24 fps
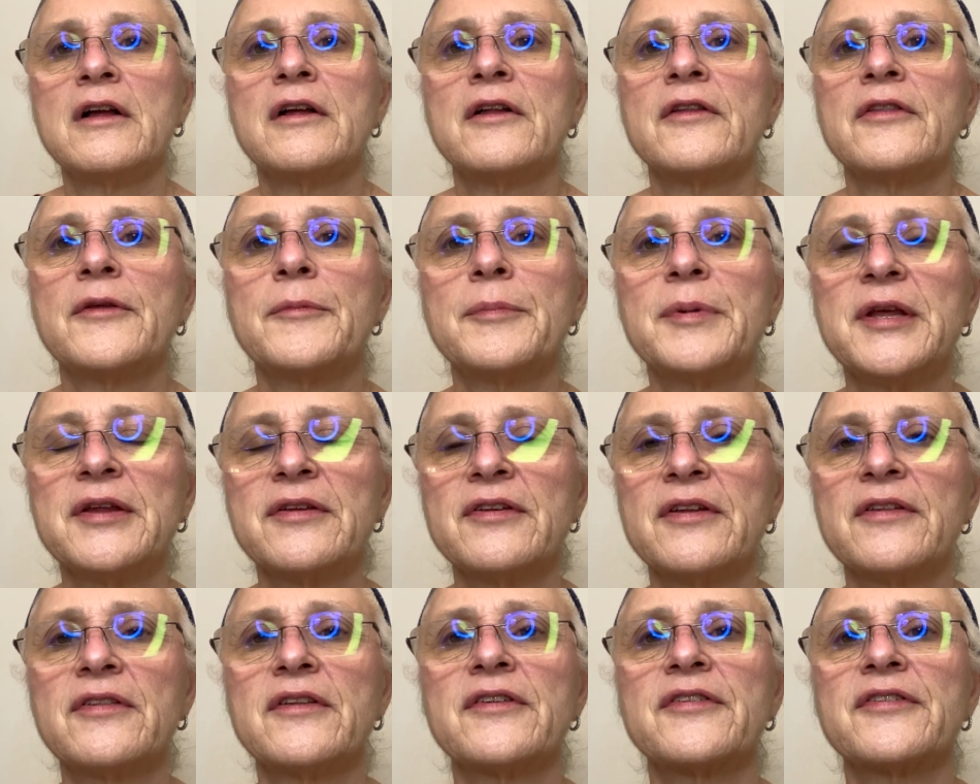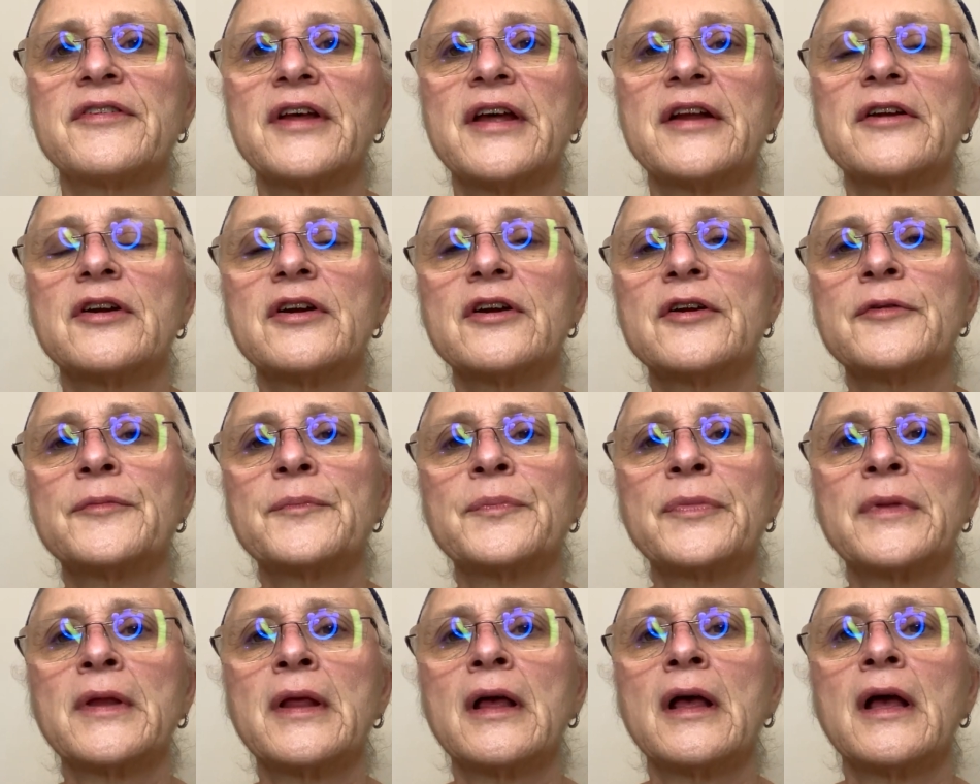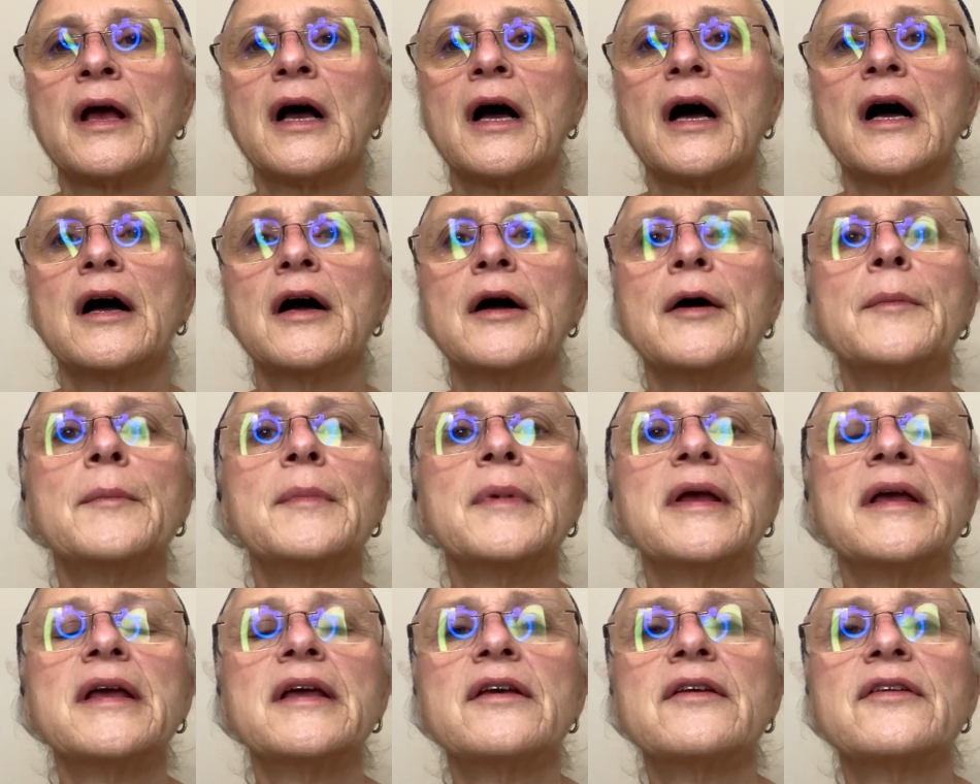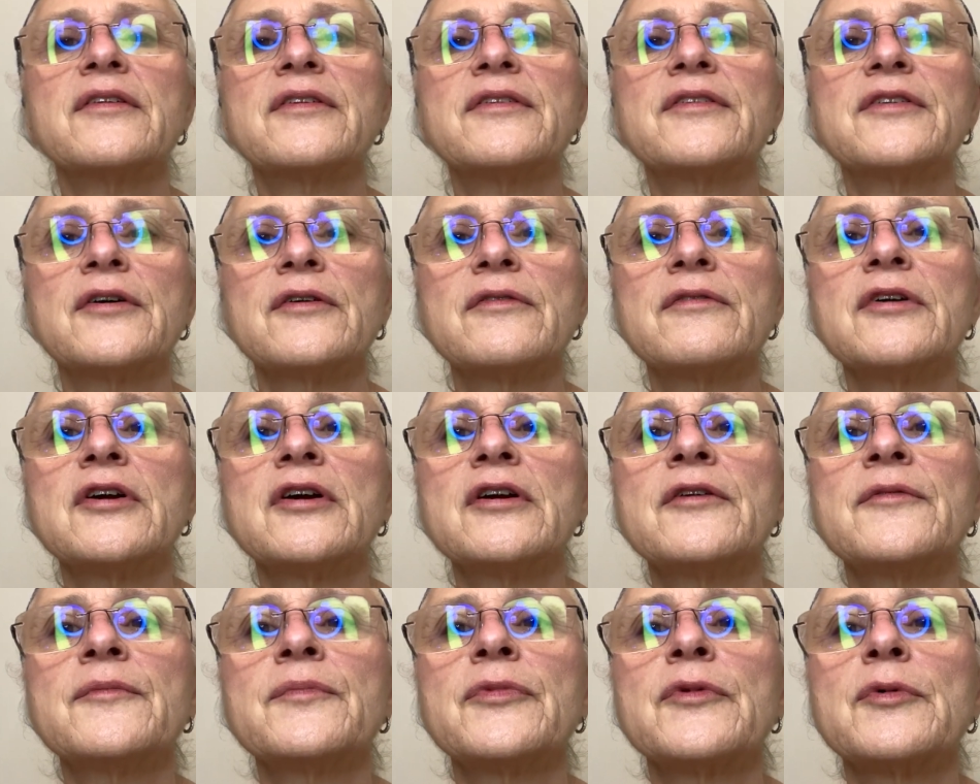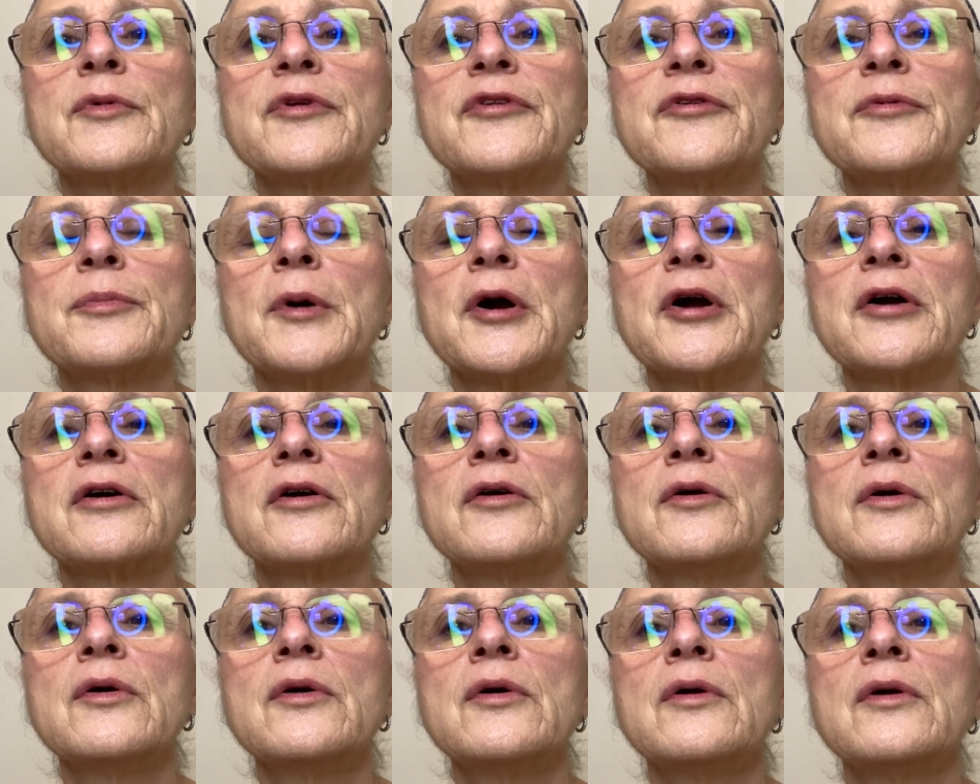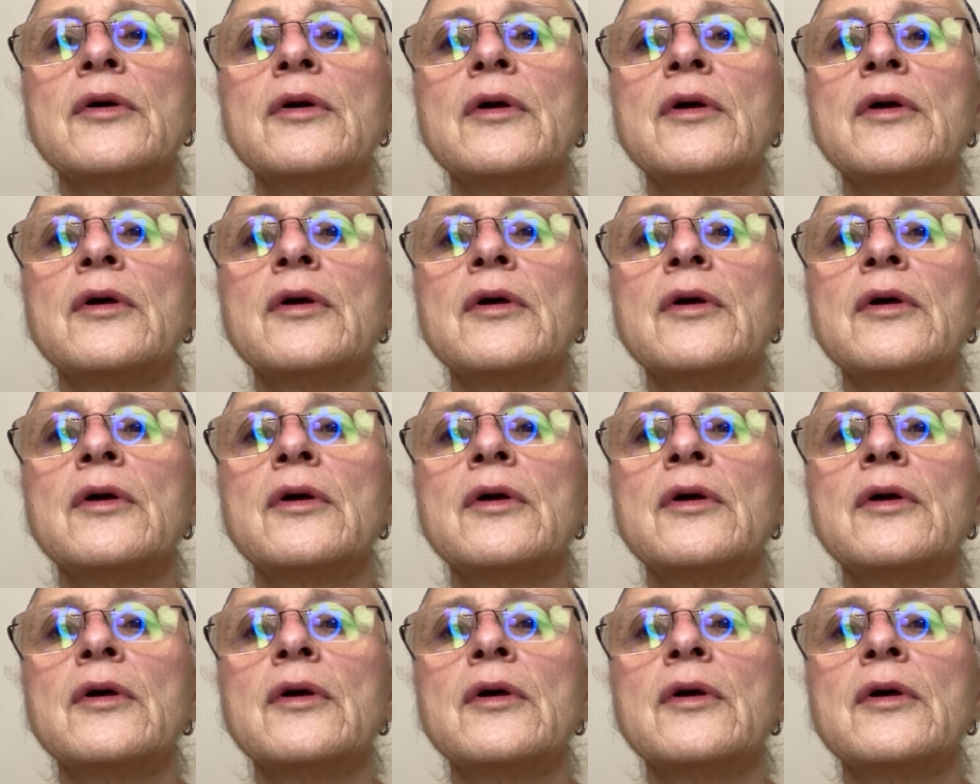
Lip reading: The piece in the center is silver with sparkle.